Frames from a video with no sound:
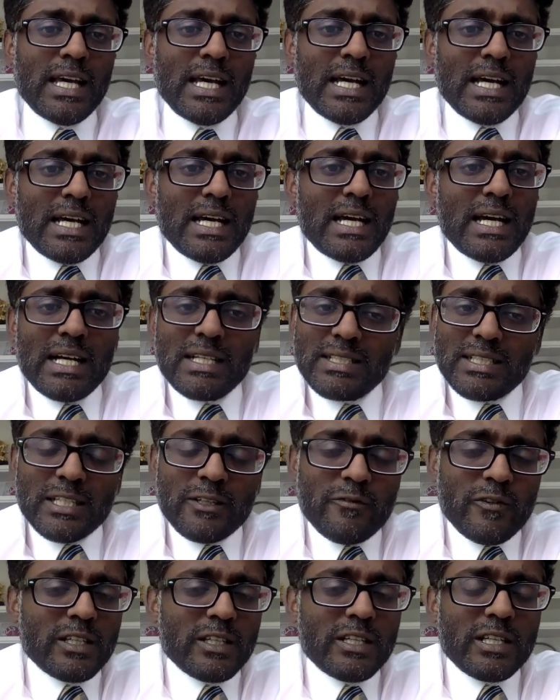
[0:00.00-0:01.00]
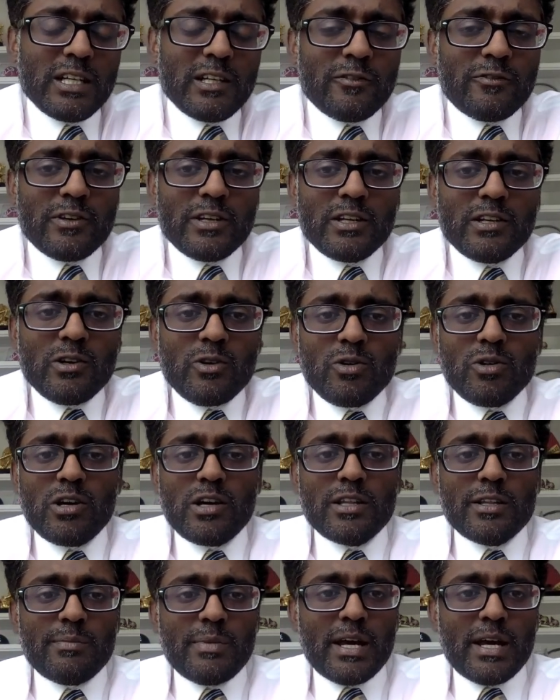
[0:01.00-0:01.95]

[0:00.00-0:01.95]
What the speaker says: I'll take Philadelphia and Nola on the